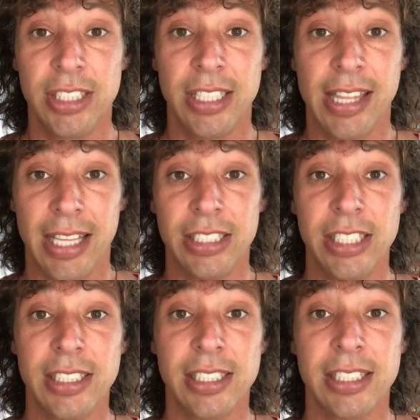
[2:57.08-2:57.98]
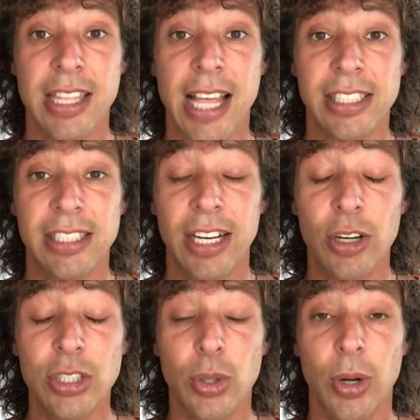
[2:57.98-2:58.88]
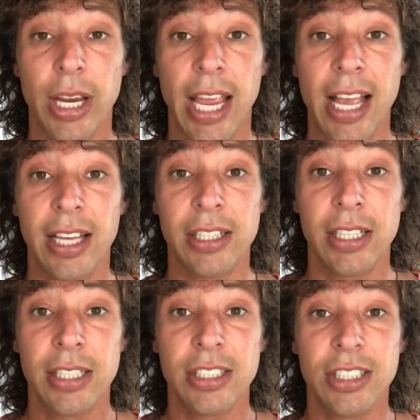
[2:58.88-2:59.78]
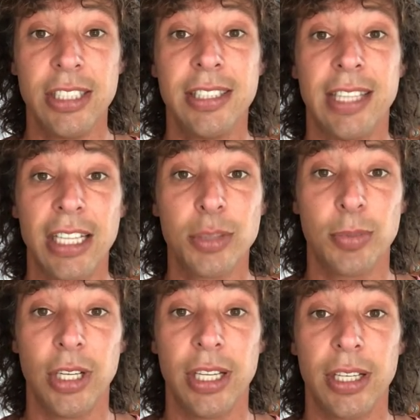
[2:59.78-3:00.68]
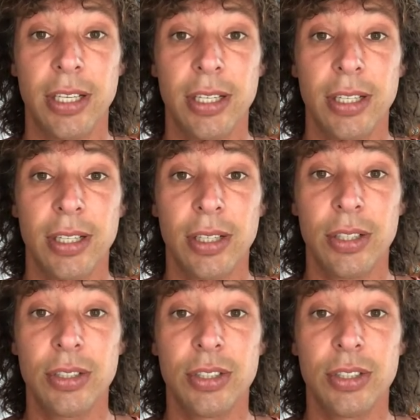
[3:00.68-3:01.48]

that Jesus is in this territory, and she's desperate. Her